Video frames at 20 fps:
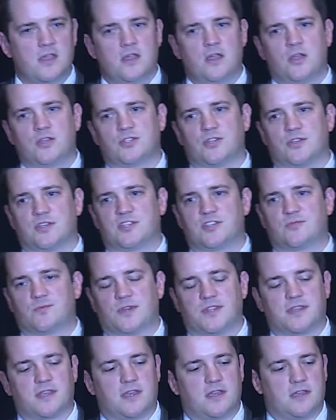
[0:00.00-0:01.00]
So this is
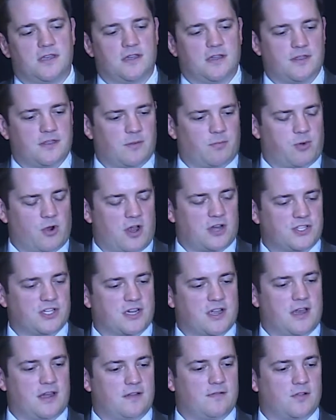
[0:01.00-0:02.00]
what the project
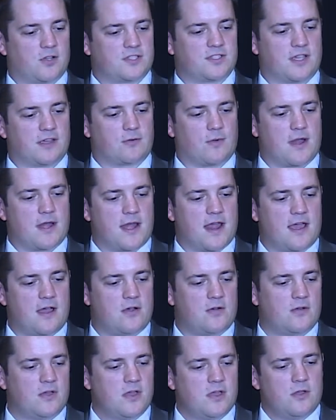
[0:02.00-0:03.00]
kind of looks like right
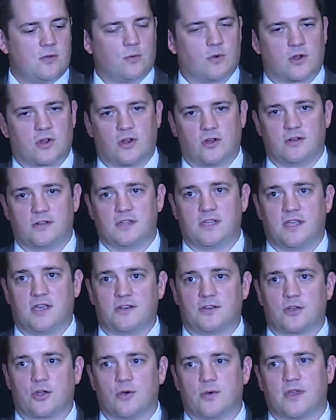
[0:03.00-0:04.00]
now. We're currently
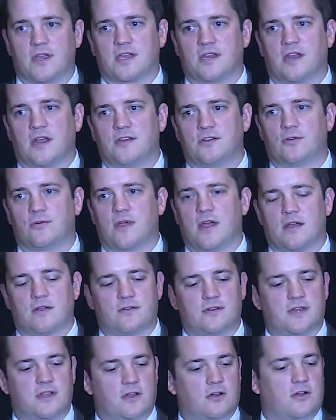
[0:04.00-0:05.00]
undergoing an
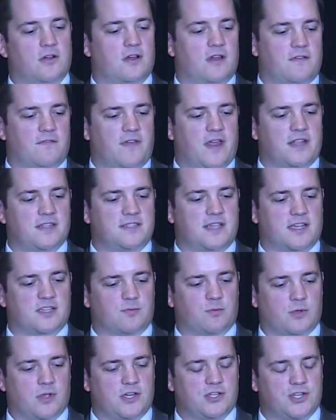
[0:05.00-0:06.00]
underground or an advanced
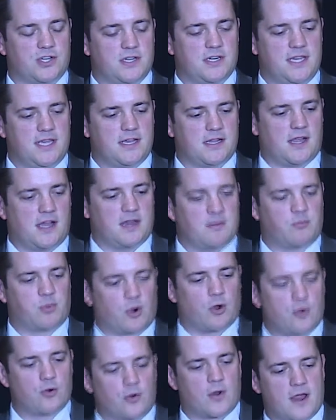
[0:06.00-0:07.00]
exploration decline
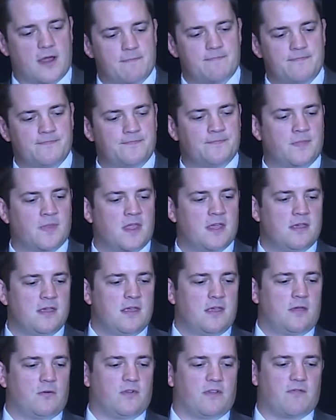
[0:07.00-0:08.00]
program.
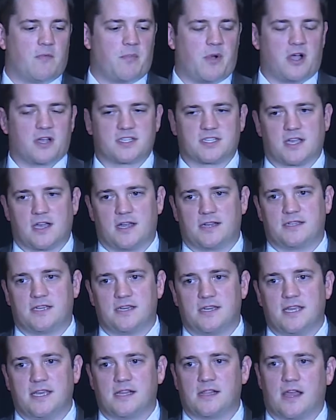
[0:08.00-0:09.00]
We have a box cut and
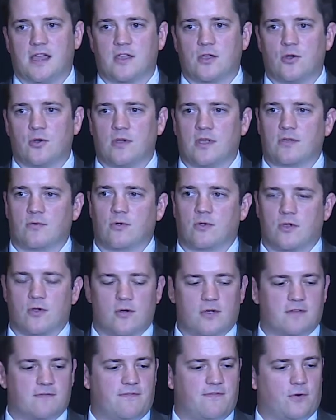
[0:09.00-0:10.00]
decline going. We're
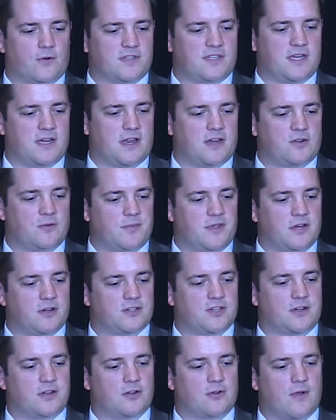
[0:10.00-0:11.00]
going 1,400
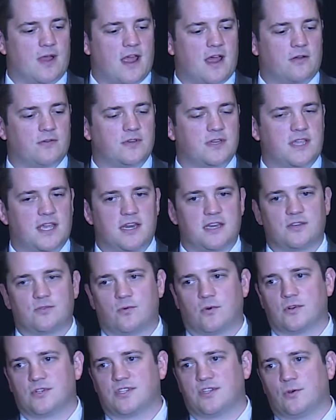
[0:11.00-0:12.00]
meters underground, getting
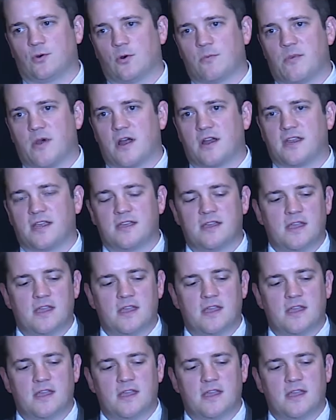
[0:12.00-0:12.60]
towards the ore body,